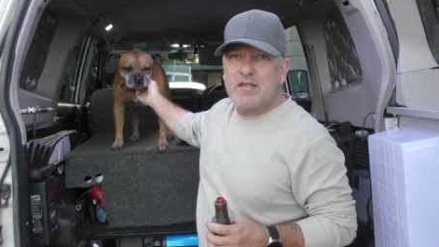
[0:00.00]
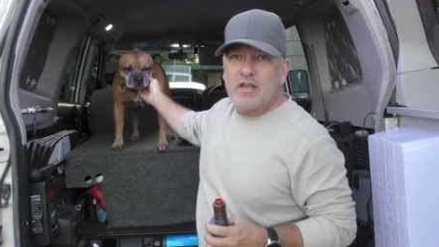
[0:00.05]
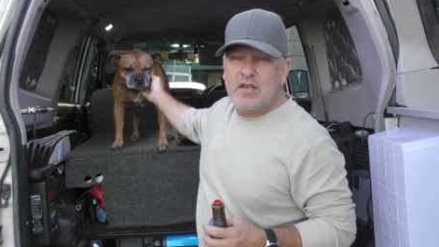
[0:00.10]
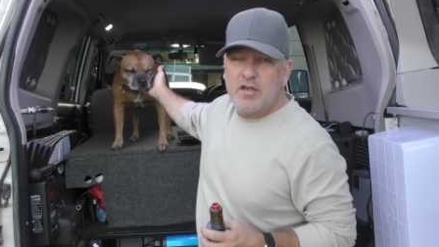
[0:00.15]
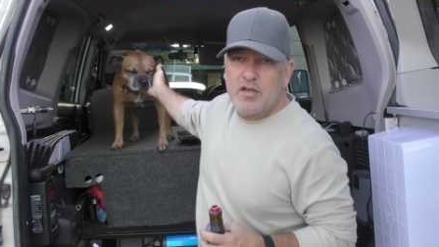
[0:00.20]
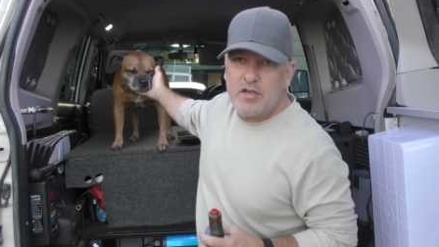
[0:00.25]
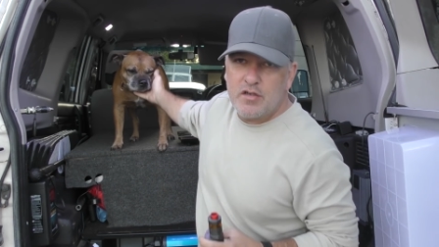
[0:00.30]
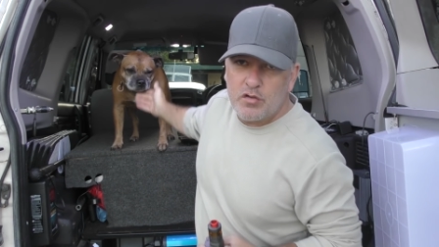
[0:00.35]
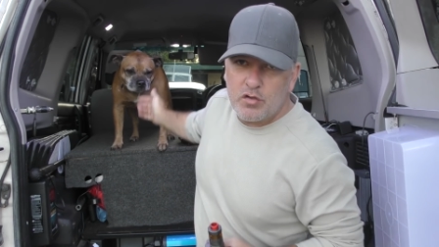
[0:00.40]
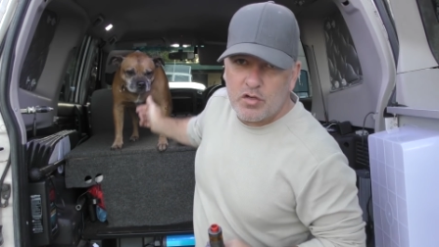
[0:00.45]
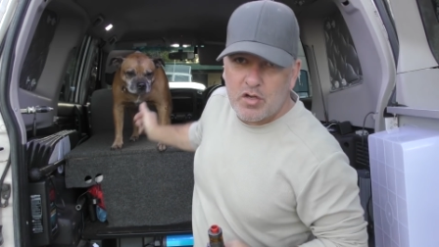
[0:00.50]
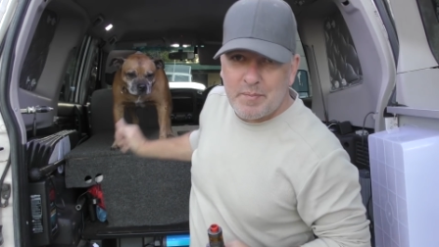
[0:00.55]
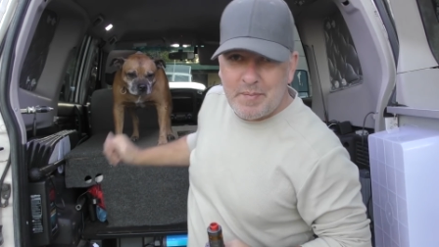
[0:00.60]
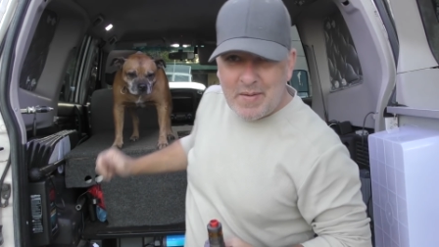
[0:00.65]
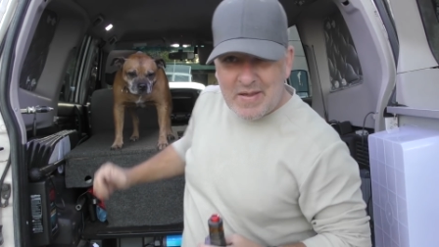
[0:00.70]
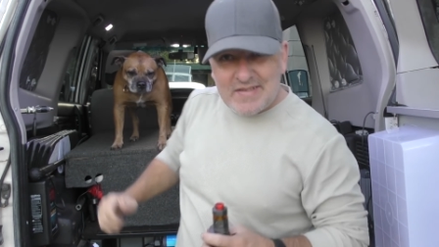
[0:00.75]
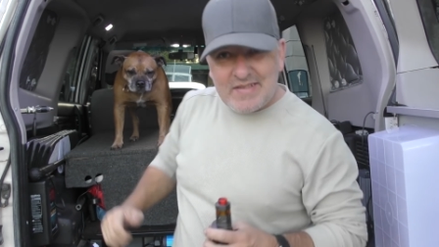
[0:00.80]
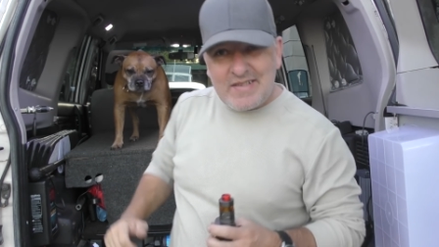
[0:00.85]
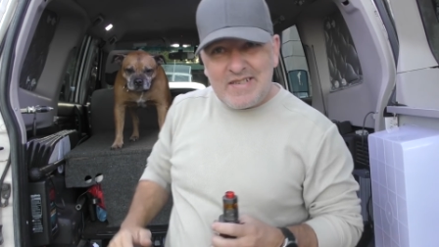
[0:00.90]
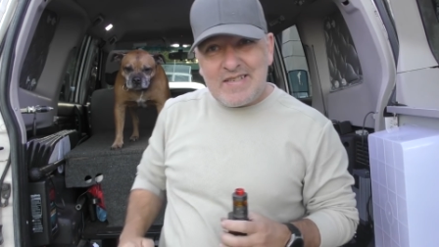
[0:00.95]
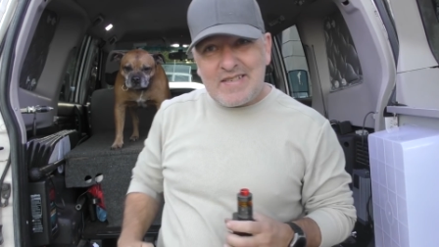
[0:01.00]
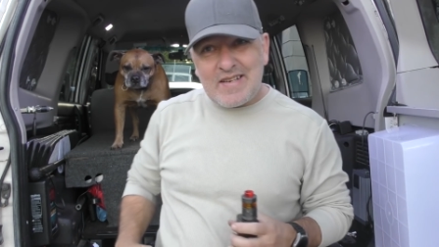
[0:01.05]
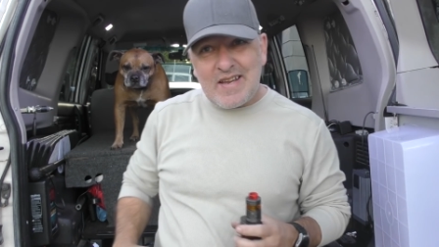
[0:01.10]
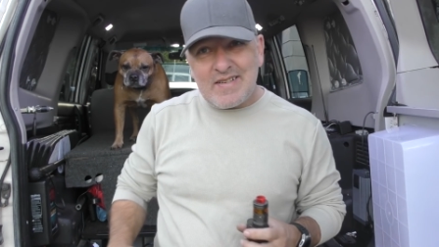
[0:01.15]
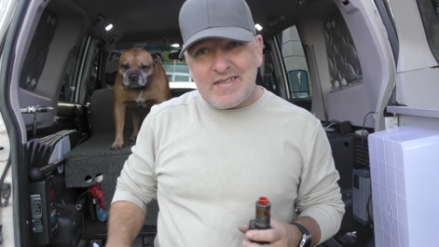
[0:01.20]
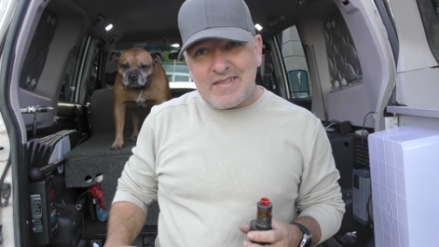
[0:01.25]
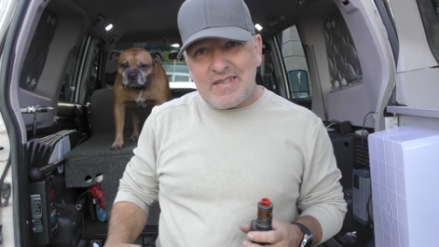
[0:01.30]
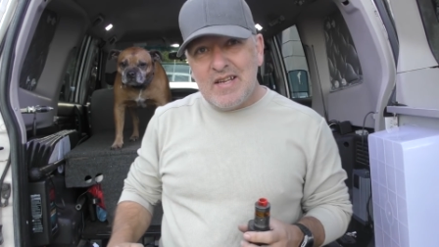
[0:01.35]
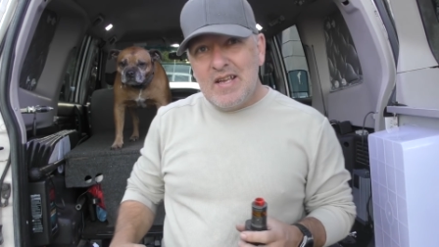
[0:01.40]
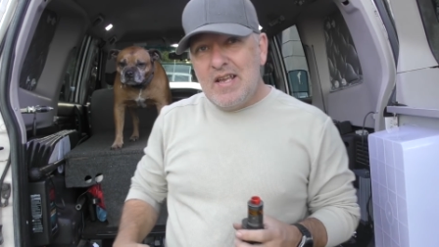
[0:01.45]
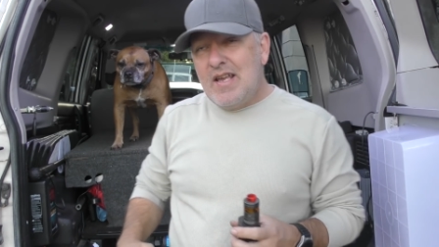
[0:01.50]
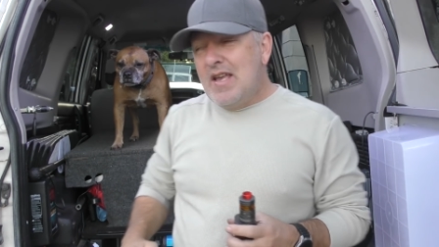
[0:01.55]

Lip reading: So you need to do a capacity test,